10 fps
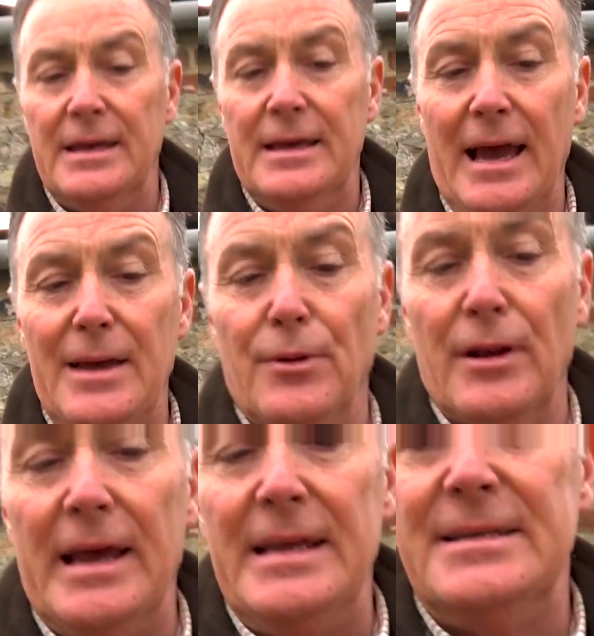
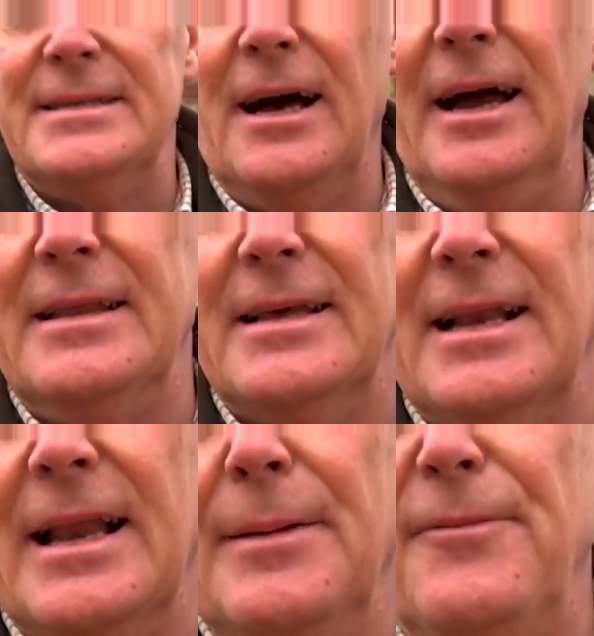cable inside the
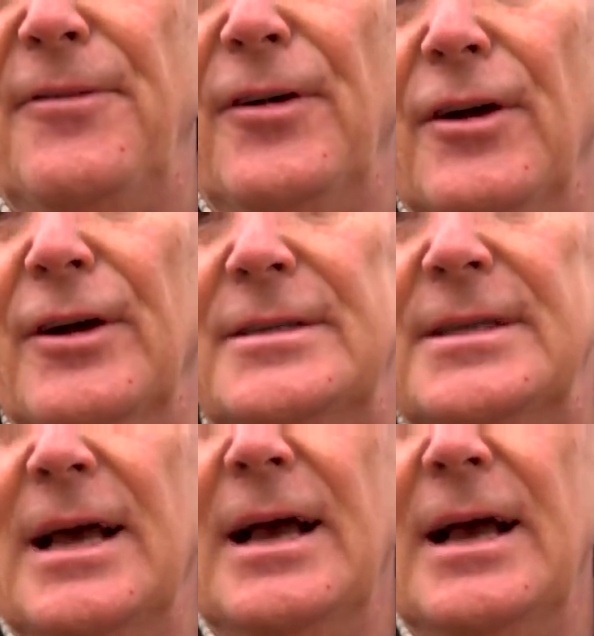clip first